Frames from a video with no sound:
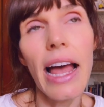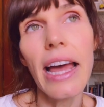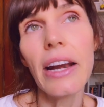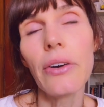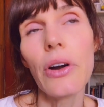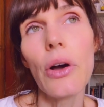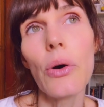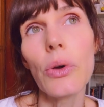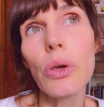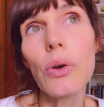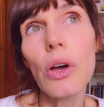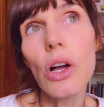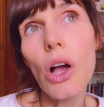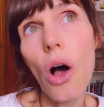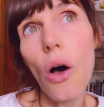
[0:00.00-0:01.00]
I don't know, you
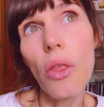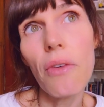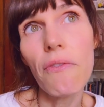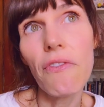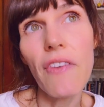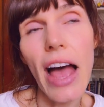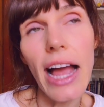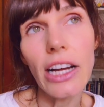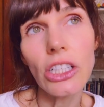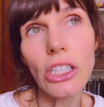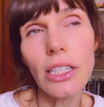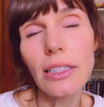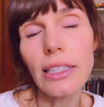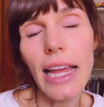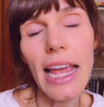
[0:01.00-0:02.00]
could call them
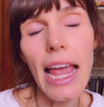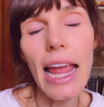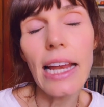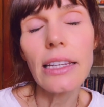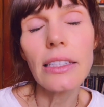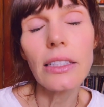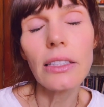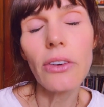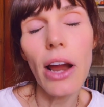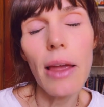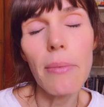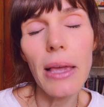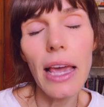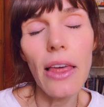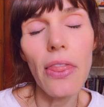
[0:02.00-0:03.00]
factions. I hate
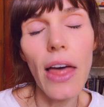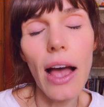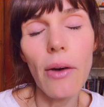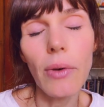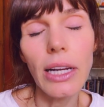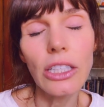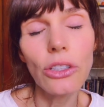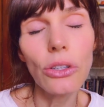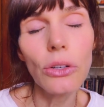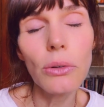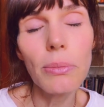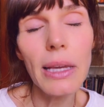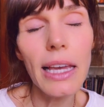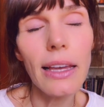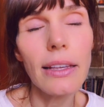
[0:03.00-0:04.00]
describing it in that way
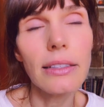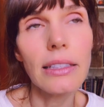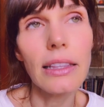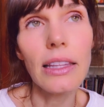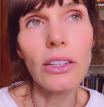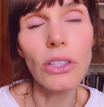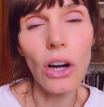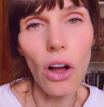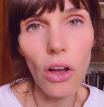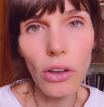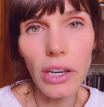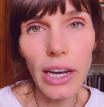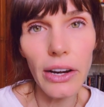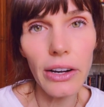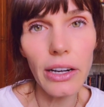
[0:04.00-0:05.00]
too, because these are
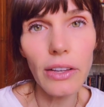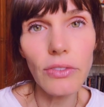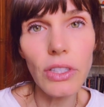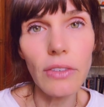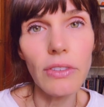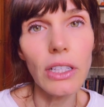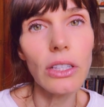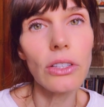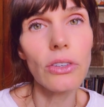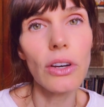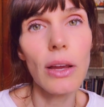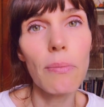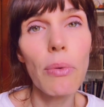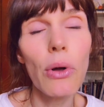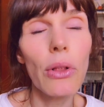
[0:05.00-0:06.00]
all narratives of
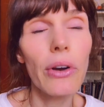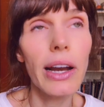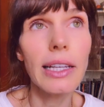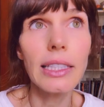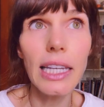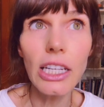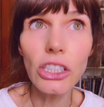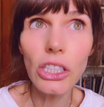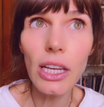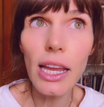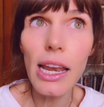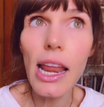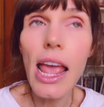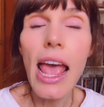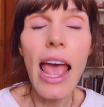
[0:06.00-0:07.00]
extreme
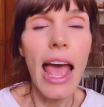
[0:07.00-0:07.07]
polarization.